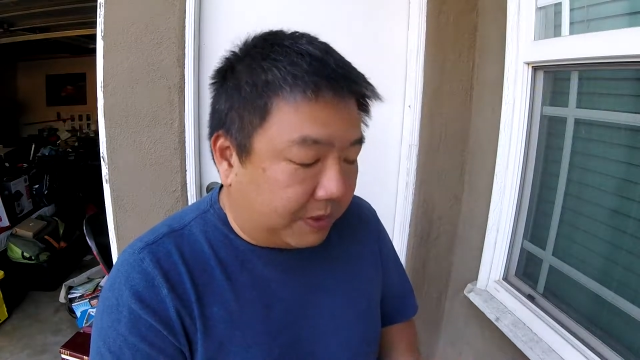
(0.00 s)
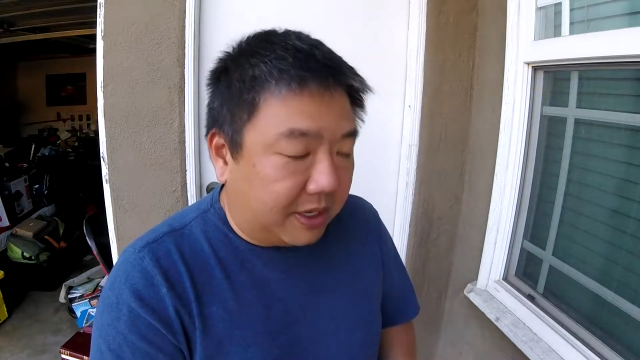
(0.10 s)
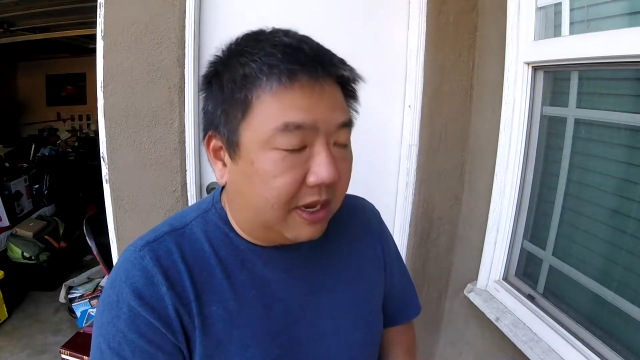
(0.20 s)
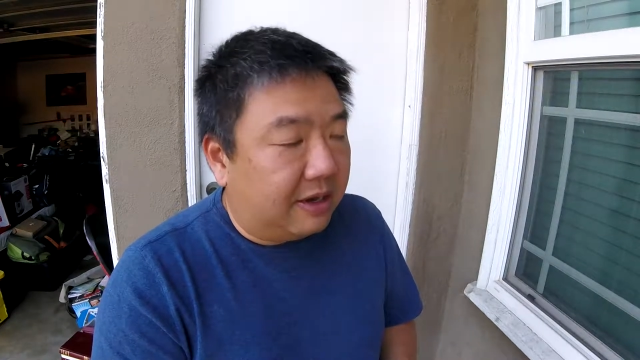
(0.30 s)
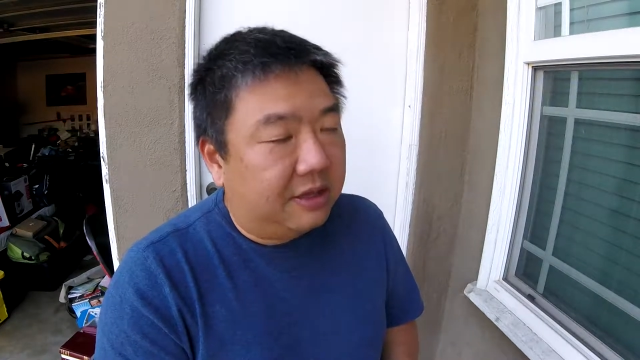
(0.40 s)
but
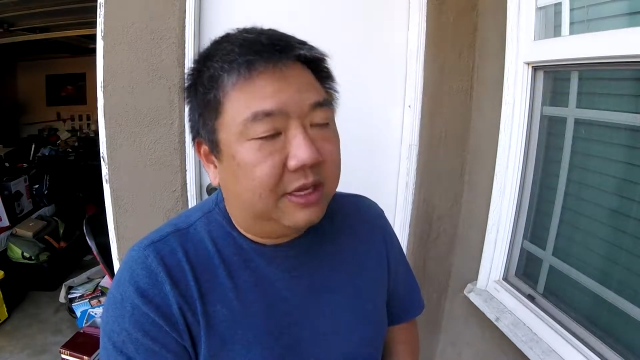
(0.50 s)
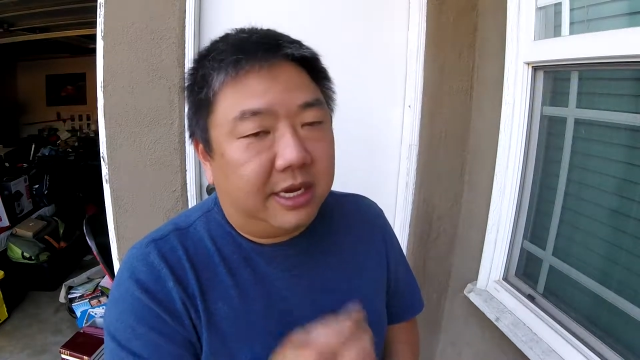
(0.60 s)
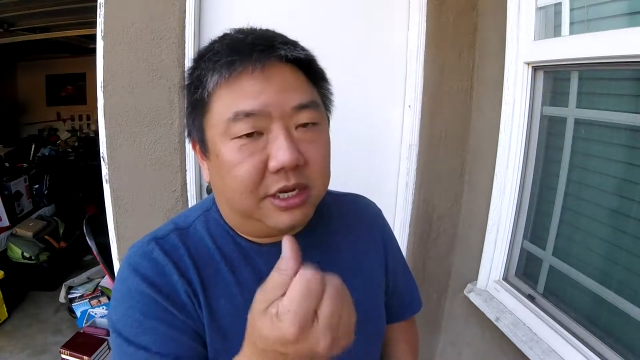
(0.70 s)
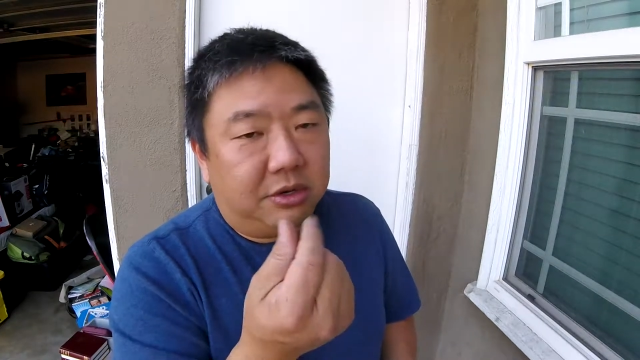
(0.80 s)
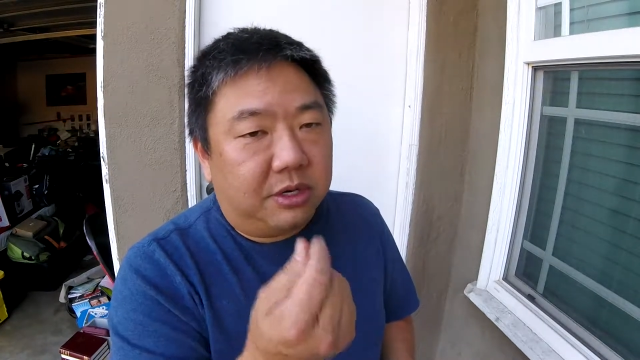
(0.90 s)
anything I
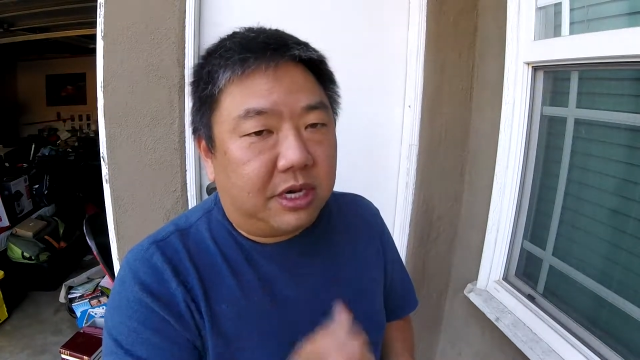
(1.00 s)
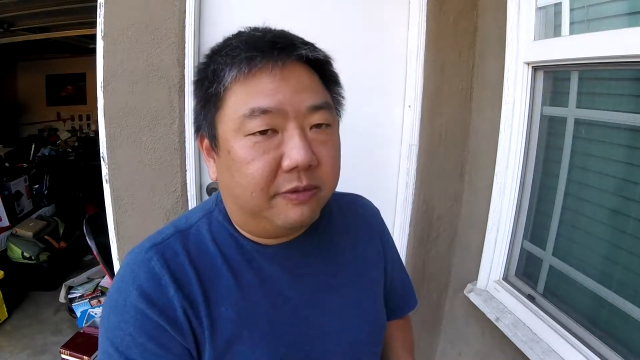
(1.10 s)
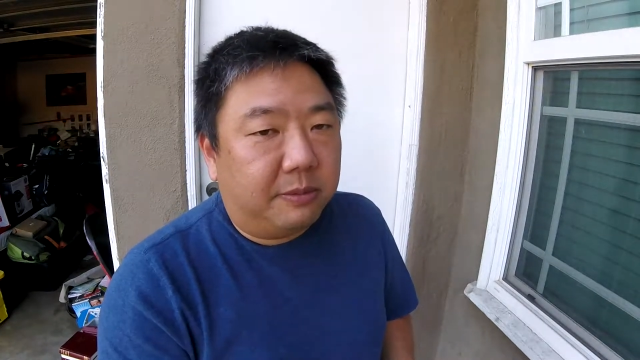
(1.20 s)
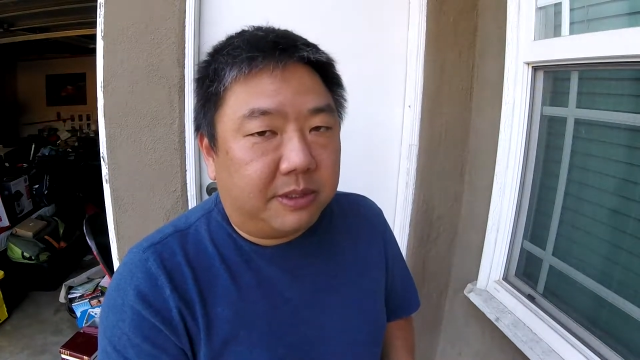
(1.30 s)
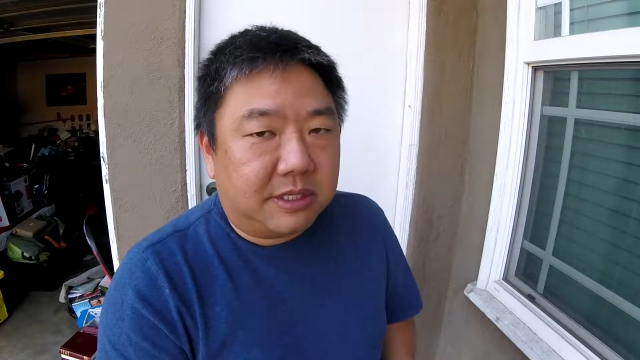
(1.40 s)
can do to
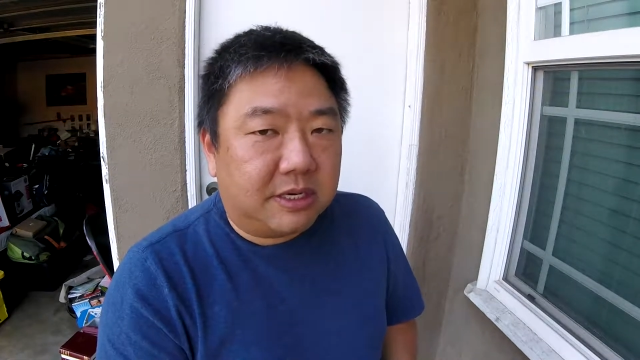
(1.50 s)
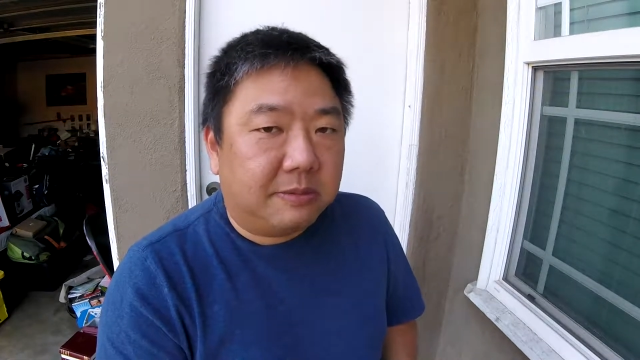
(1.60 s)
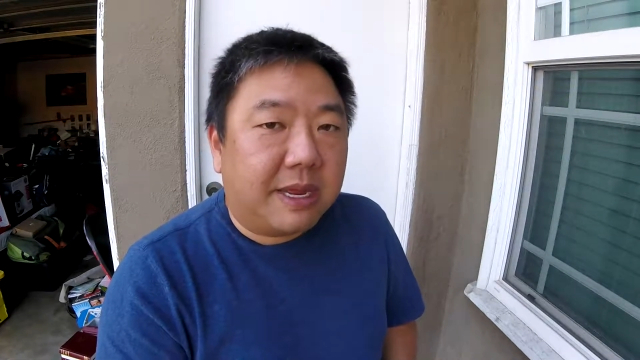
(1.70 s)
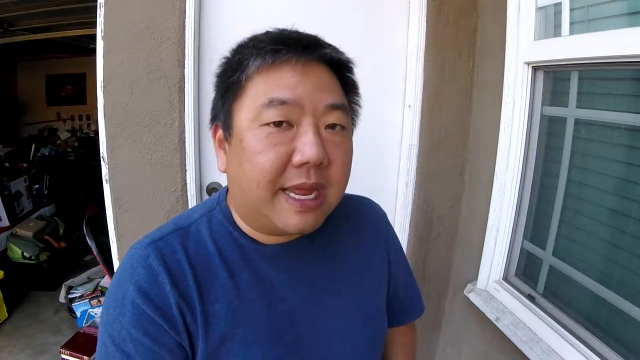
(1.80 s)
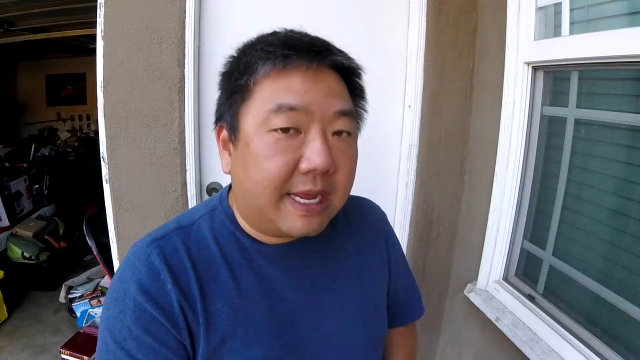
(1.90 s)
cover up the scent of
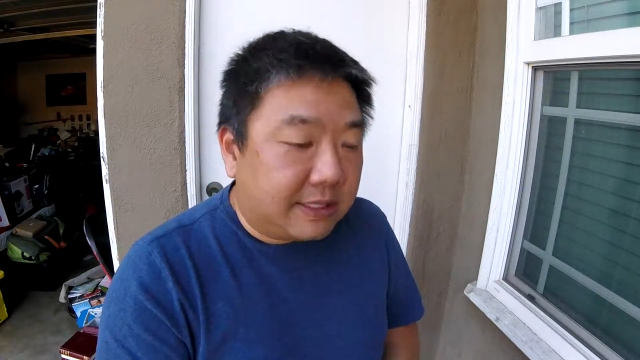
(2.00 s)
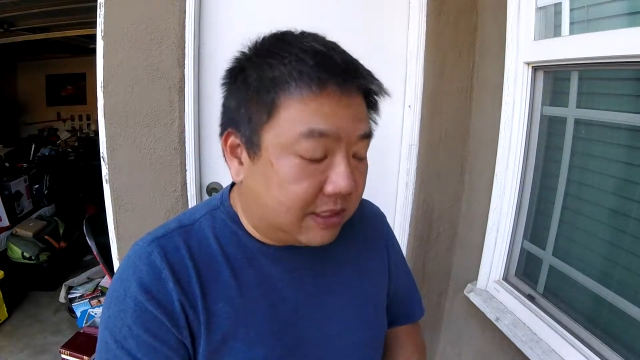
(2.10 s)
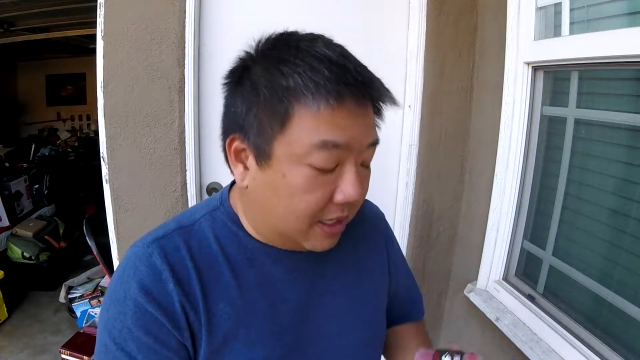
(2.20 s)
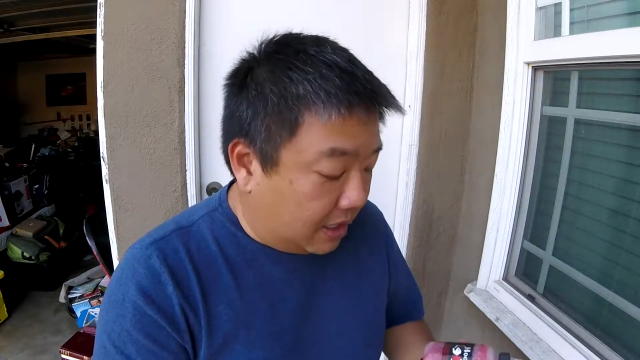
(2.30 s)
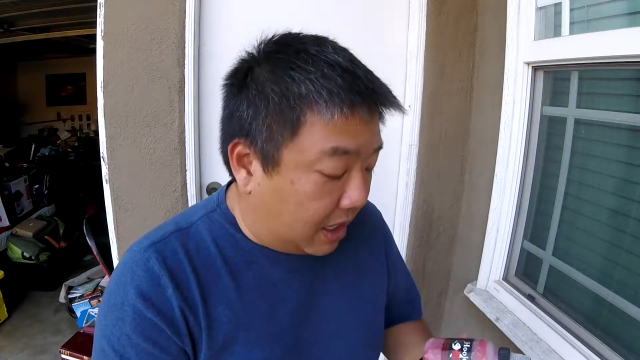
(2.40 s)
my hands,
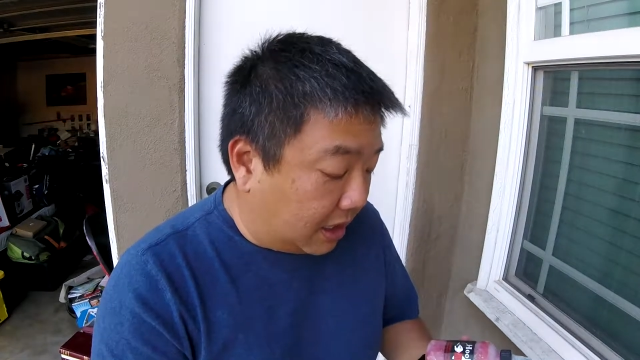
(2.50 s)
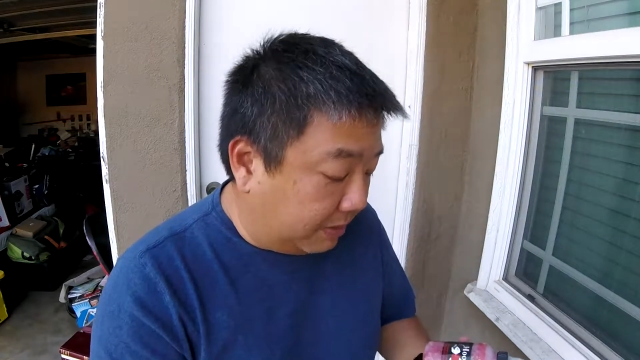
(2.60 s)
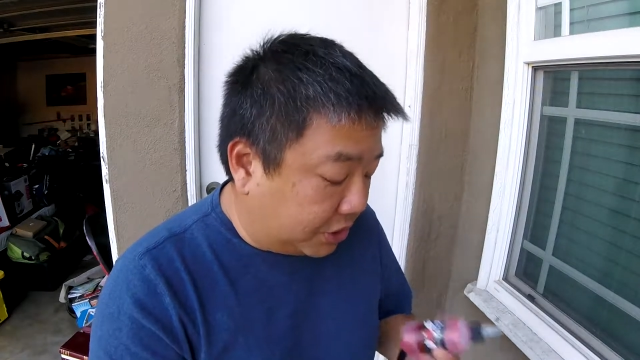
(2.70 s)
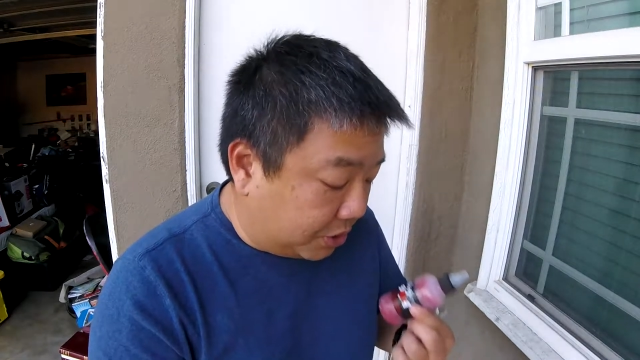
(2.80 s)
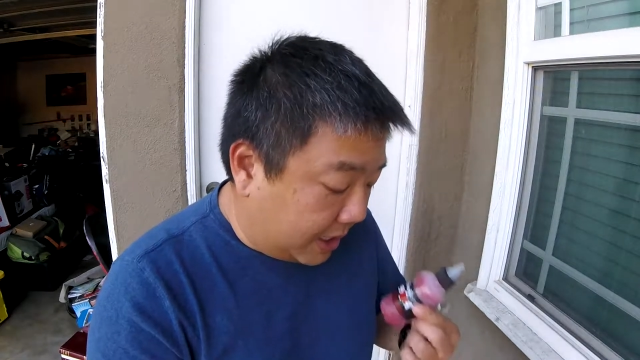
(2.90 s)
I'm going to
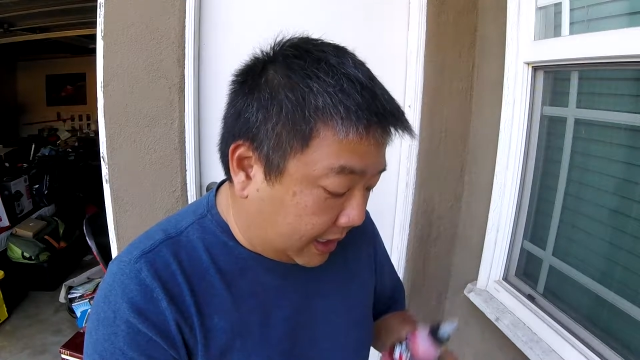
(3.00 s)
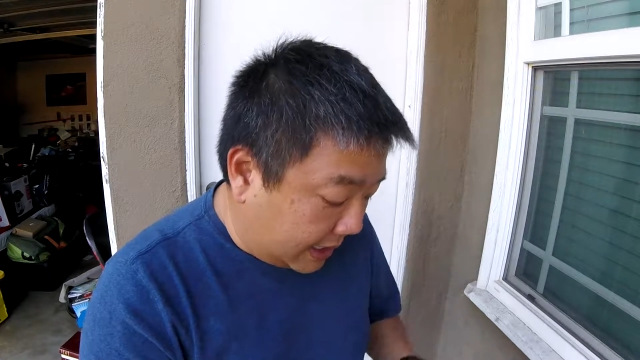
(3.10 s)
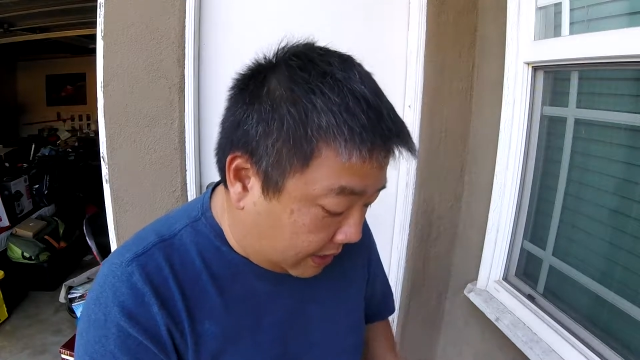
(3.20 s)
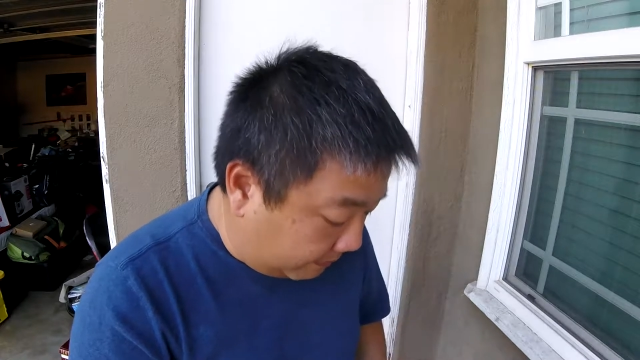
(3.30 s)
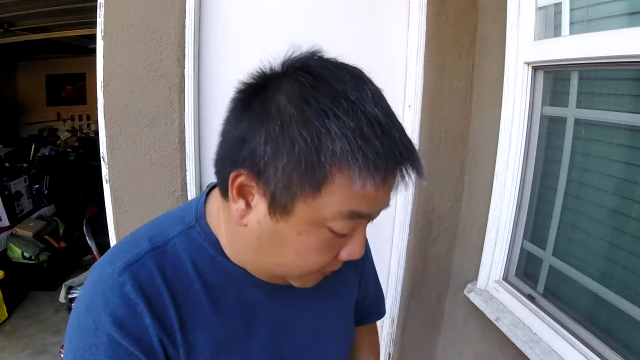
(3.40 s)
be trying
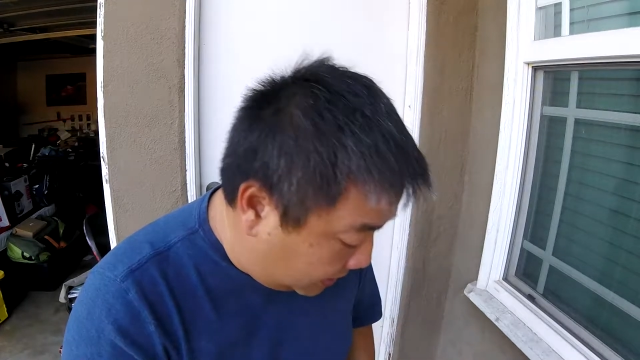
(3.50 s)
out.